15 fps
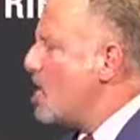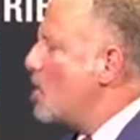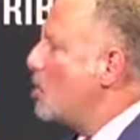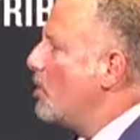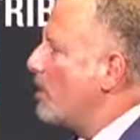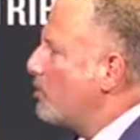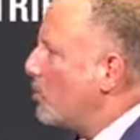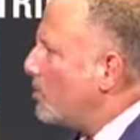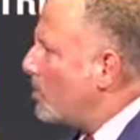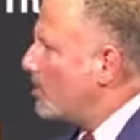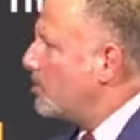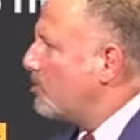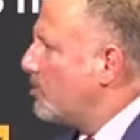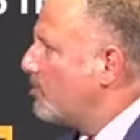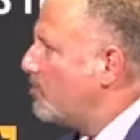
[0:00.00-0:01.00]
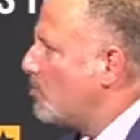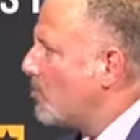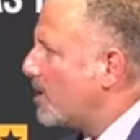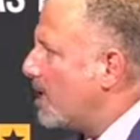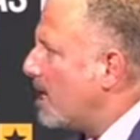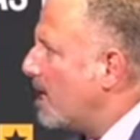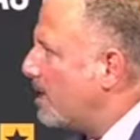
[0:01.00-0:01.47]
We want them to perform
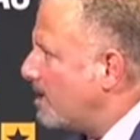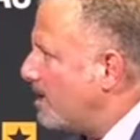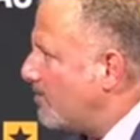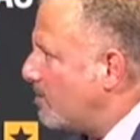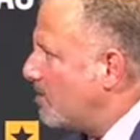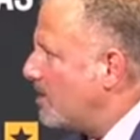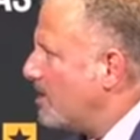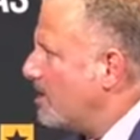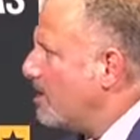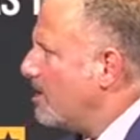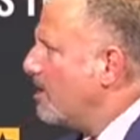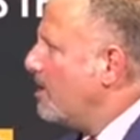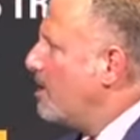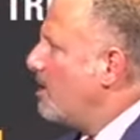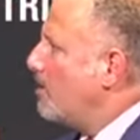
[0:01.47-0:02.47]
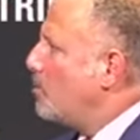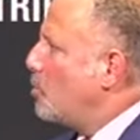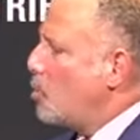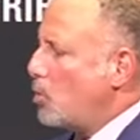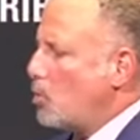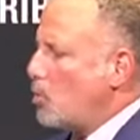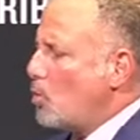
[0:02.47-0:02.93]
at a high level.
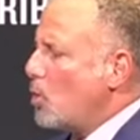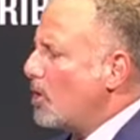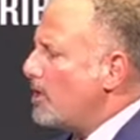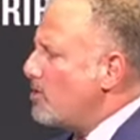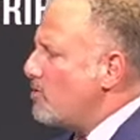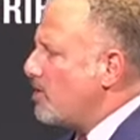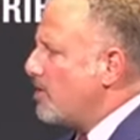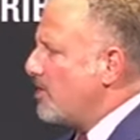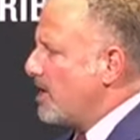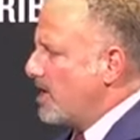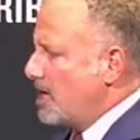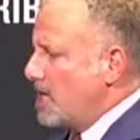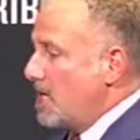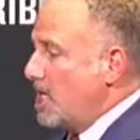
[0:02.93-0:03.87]
Where do you think